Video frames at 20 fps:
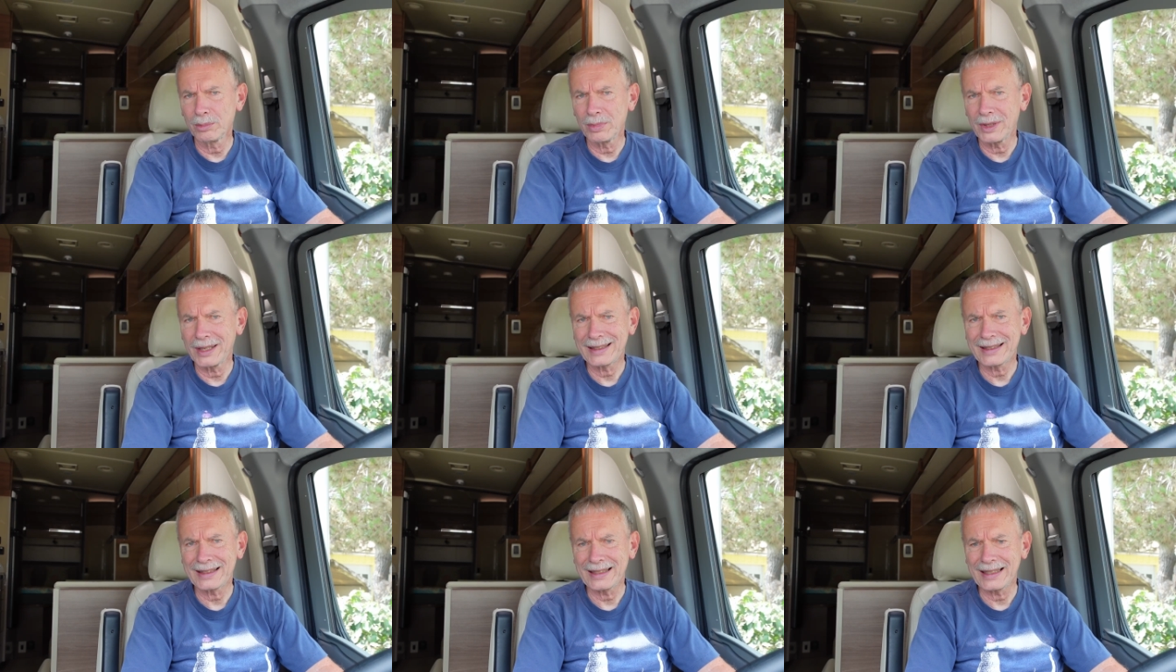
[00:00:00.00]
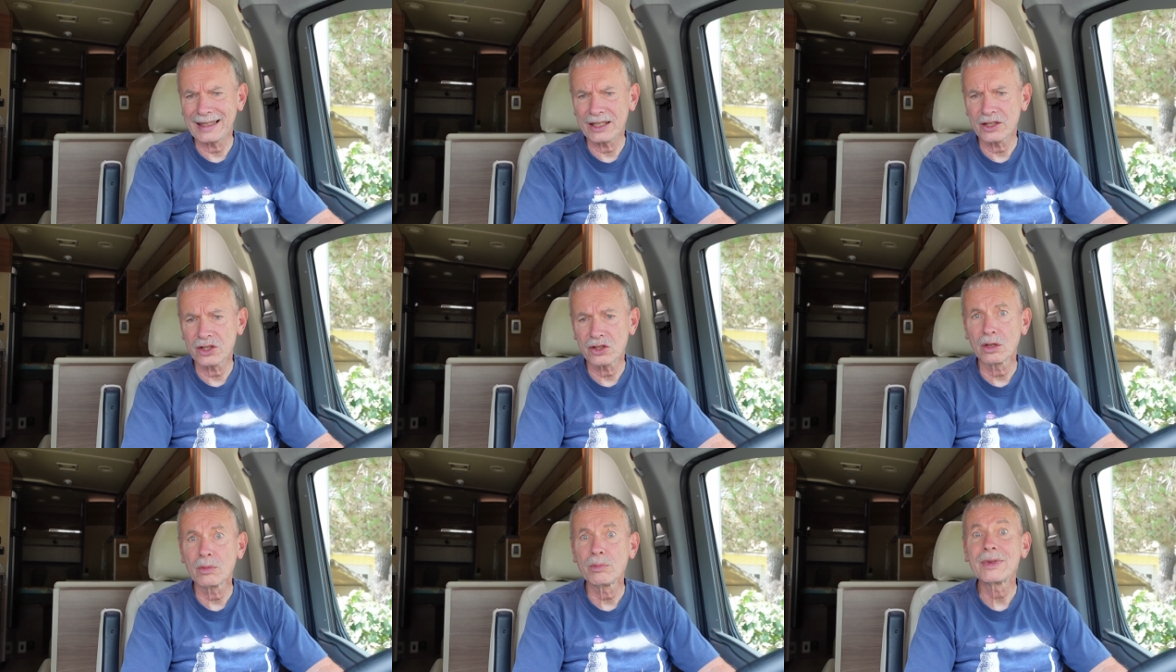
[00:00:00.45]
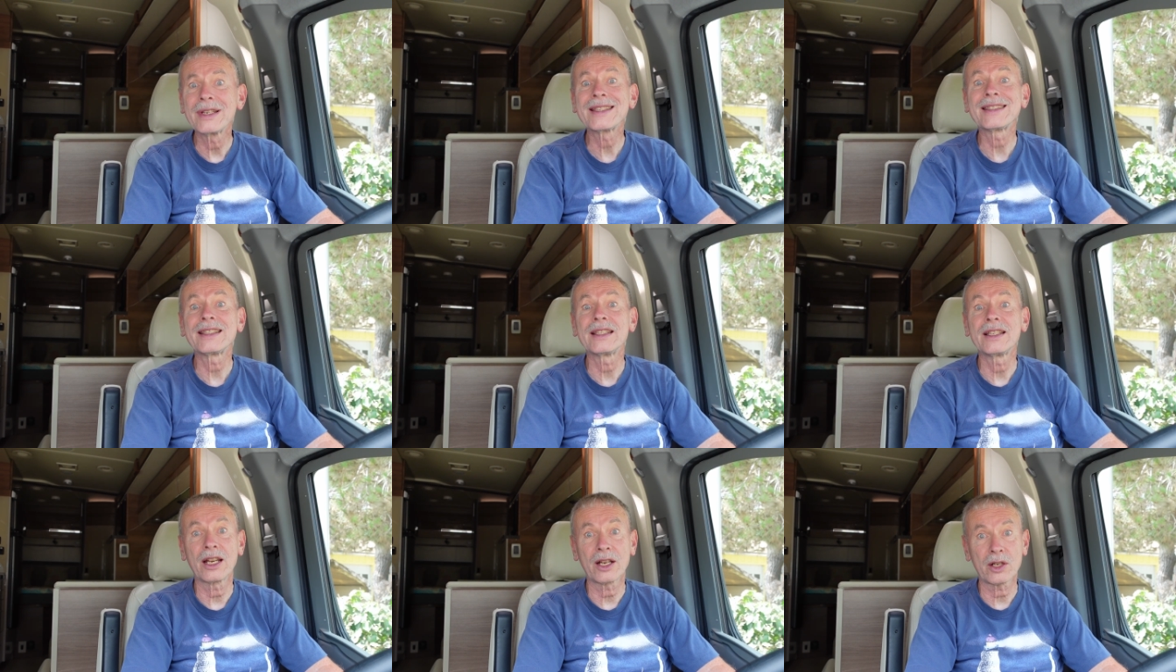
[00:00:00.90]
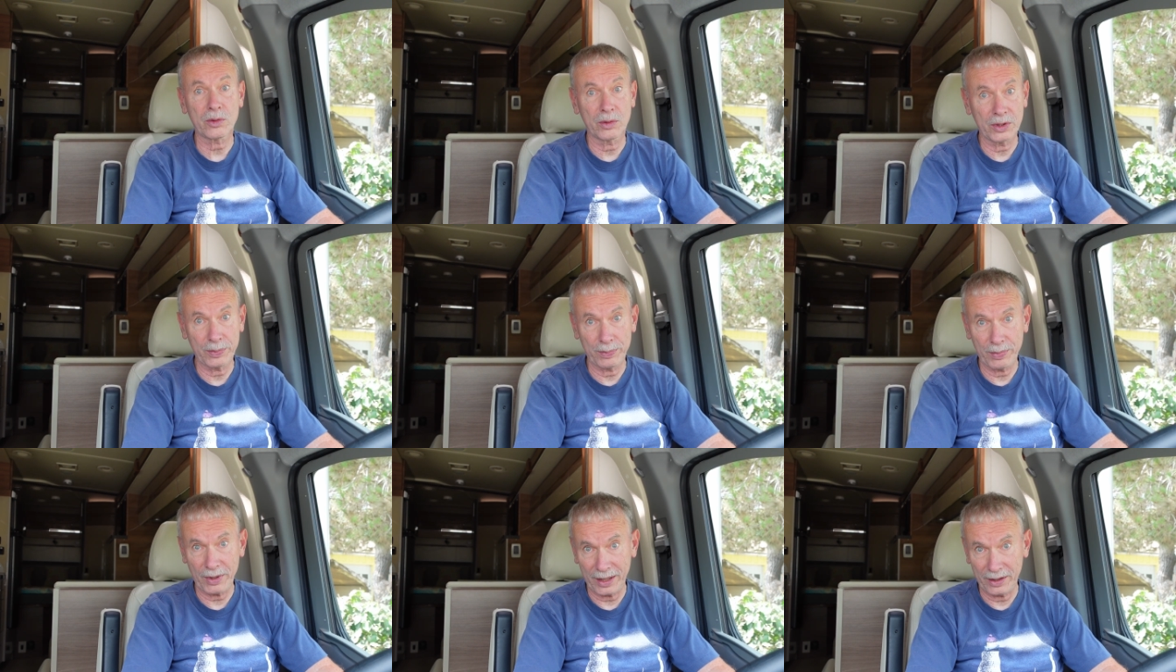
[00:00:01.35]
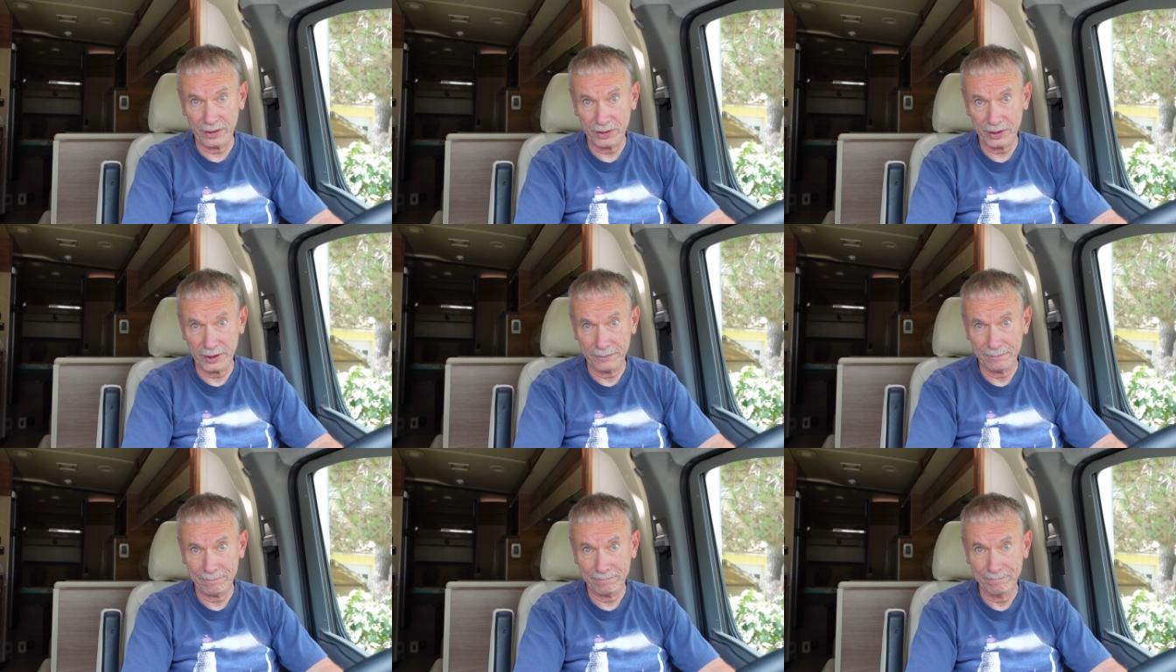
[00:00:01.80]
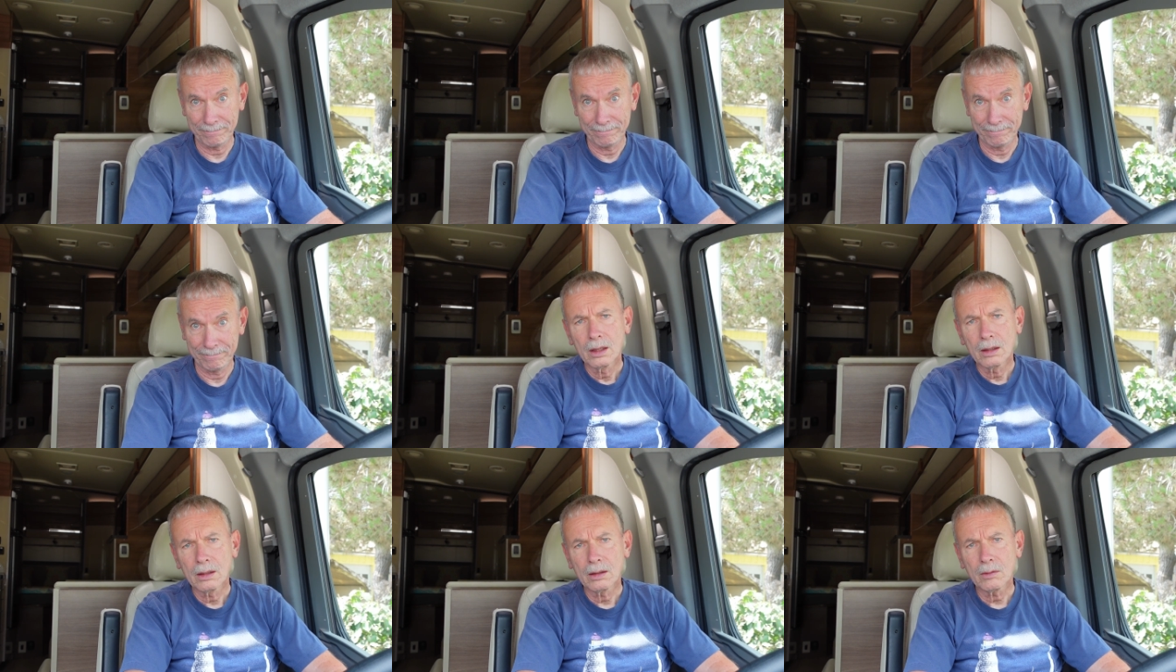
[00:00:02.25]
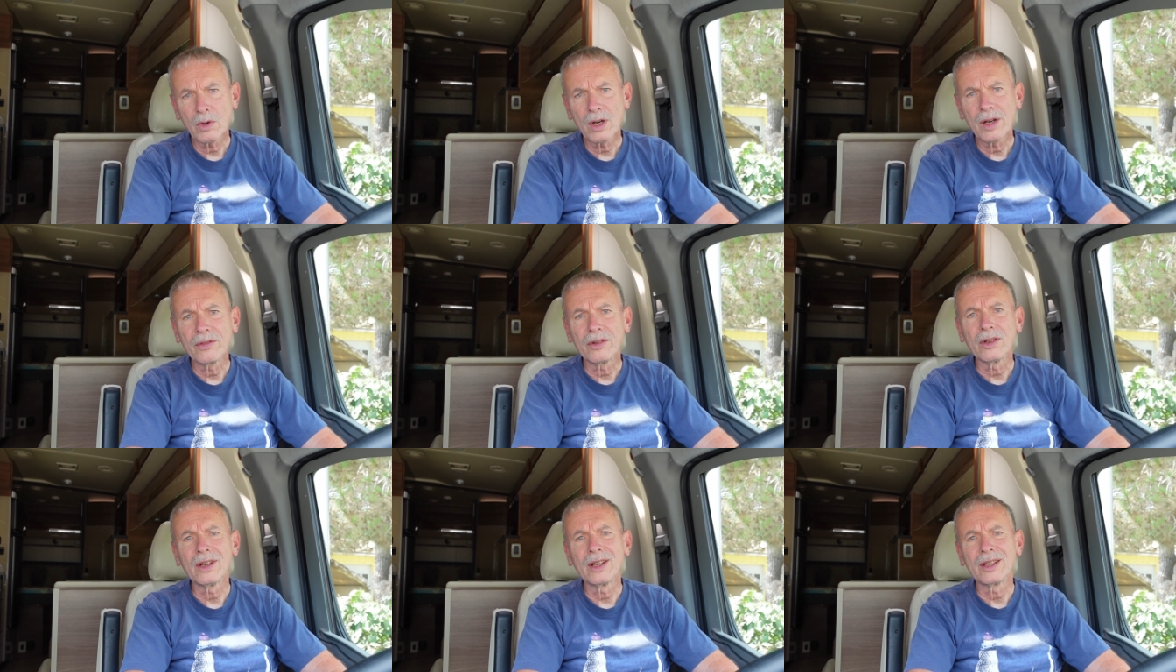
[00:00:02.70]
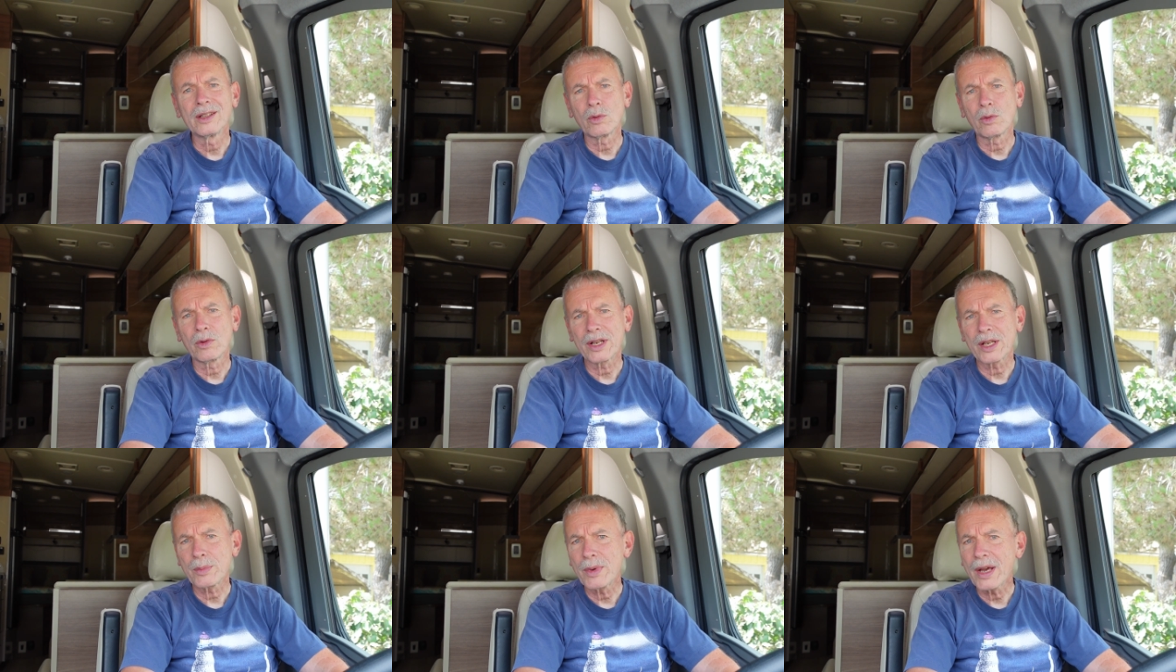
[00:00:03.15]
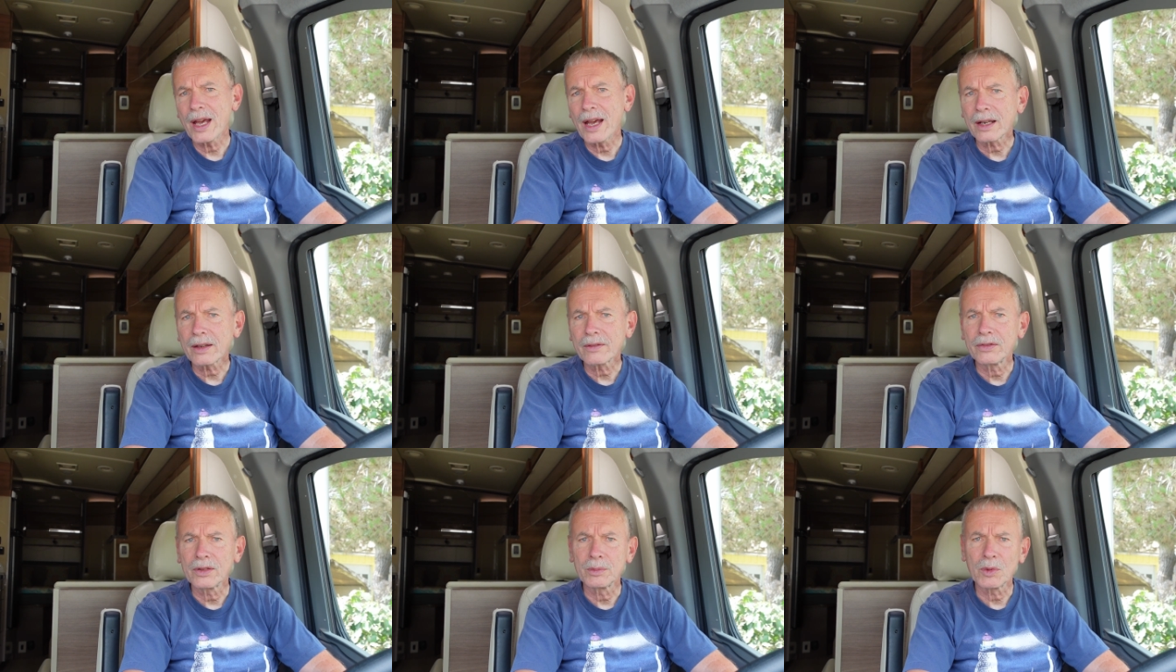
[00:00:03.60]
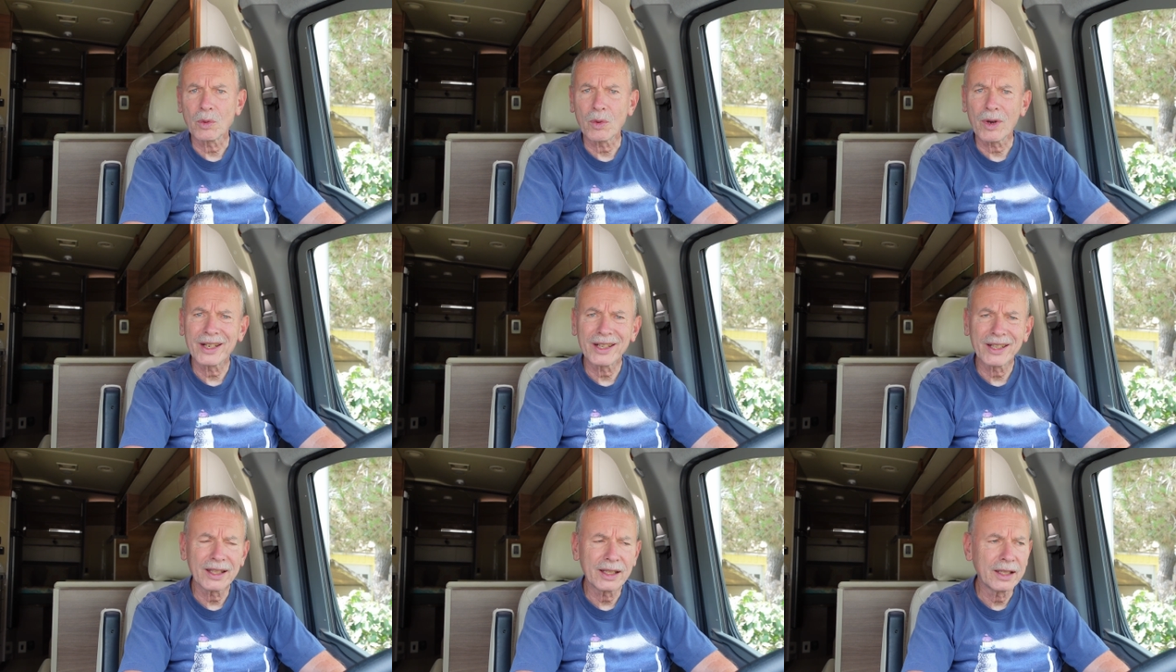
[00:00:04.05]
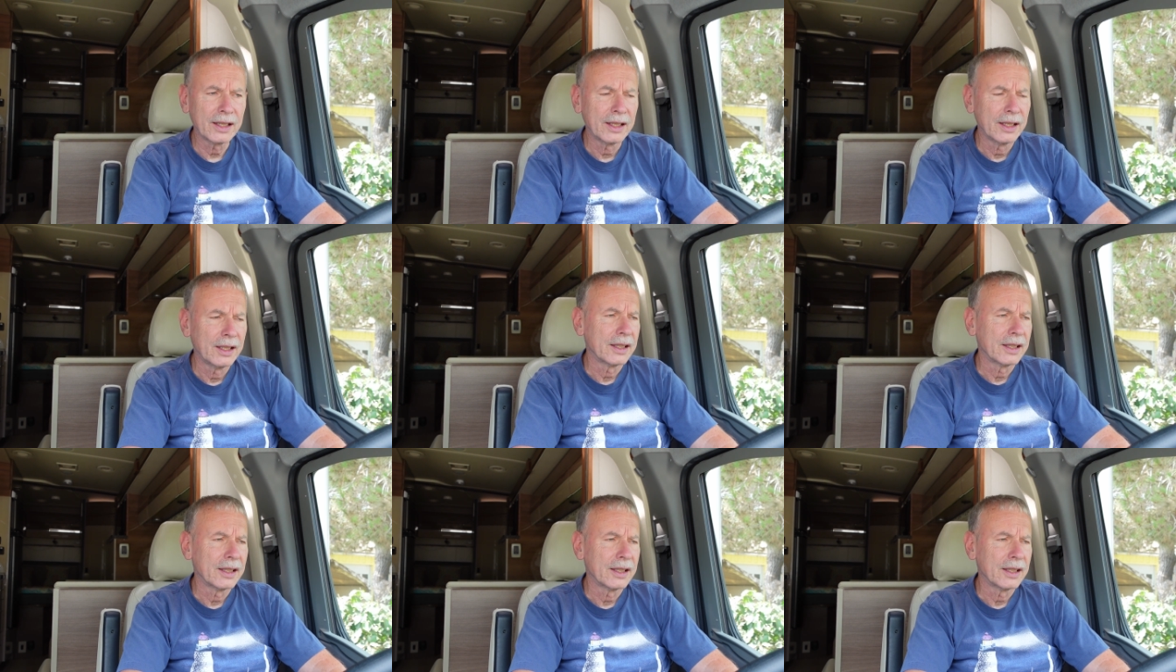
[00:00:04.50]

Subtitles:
but I sure missed the extra space. However, on the way back from the wedding,